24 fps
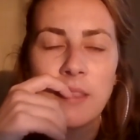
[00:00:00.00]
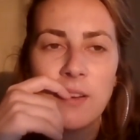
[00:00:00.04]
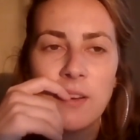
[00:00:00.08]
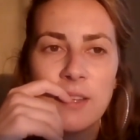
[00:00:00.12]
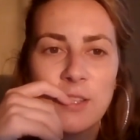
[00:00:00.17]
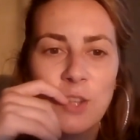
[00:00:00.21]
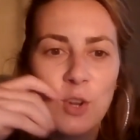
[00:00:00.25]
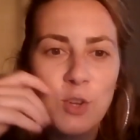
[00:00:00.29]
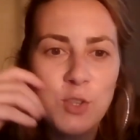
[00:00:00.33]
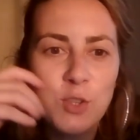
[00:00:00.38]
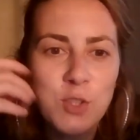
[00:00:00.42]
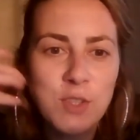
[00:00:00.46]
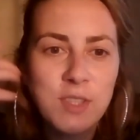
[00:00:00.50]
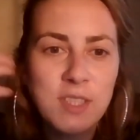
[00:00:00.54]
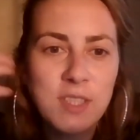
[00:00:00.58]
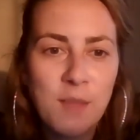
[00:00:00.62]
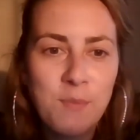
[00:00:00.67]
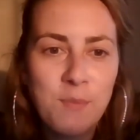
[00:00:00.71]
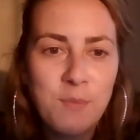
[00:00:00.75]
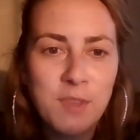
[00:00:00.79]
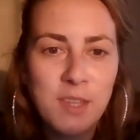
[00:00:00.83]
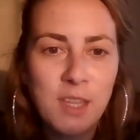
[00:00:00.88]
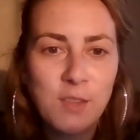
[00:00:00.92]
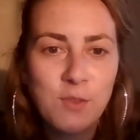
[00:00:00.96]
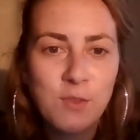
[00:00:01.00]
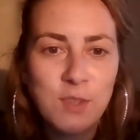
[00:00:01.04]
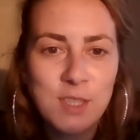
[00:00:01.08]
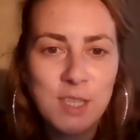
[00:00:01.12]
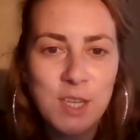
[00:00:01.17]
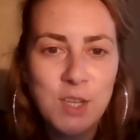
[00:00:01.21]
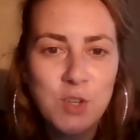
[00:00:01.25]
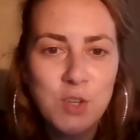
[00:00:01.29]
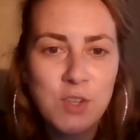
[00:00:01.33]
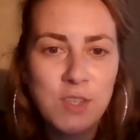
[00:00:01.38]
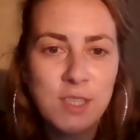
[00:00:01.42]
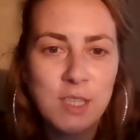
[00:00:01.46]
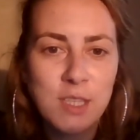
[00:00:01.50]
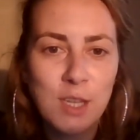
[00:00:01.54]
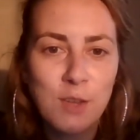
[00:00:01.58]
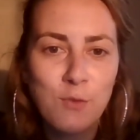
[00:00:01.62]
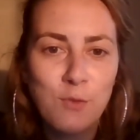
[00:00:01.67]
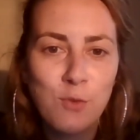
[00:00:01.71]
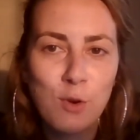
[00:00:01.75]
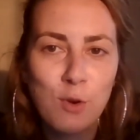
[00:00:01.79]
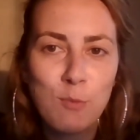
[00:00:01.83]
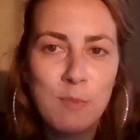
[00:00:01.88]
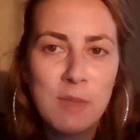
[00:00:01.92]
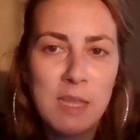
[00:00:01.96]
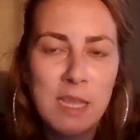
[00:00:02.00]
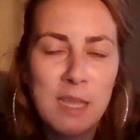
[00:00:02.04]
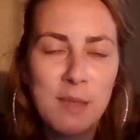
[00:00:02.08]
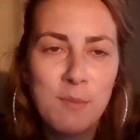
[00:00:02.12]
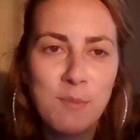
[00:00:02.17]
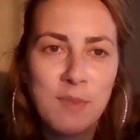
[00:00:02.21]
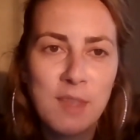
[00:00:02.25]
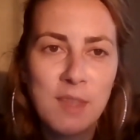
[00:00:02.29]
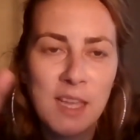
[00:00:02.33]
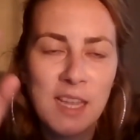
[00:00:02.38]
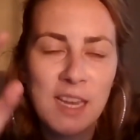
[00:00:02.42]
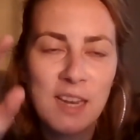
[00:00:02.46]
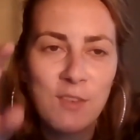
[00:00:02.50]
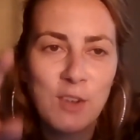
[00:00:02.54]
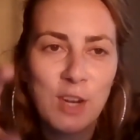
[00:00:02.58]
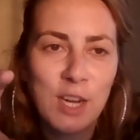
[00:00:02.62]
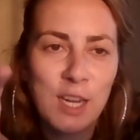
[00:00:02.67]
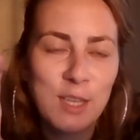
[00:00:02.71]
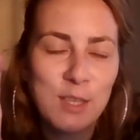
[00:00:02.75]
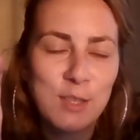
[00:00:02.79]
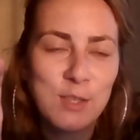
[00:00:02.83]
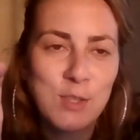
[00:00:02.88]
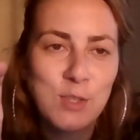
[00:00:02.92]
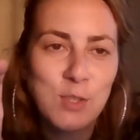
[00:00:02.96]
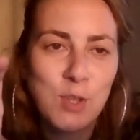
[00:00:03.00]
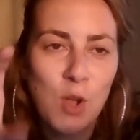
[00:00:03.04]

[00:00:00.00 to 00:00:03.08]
there is also something that was interesting for me that I